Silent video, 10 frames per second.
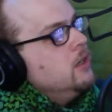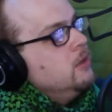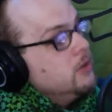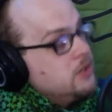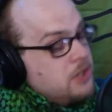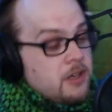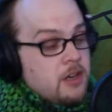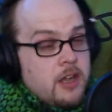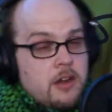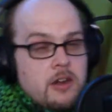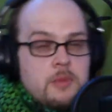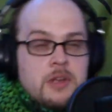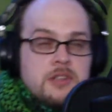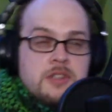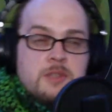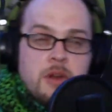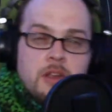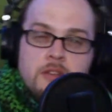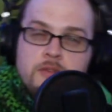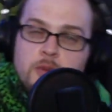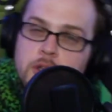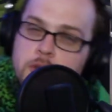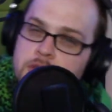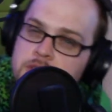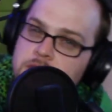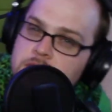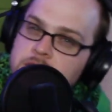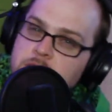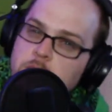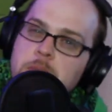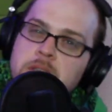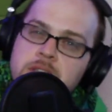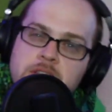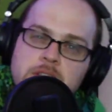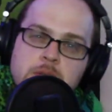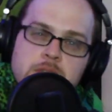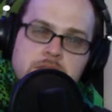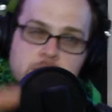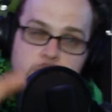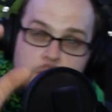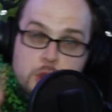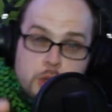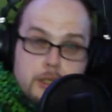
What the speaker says: Which, Cutter, I already mentioned the smart gun for you in this list of replicas that don't exist but should.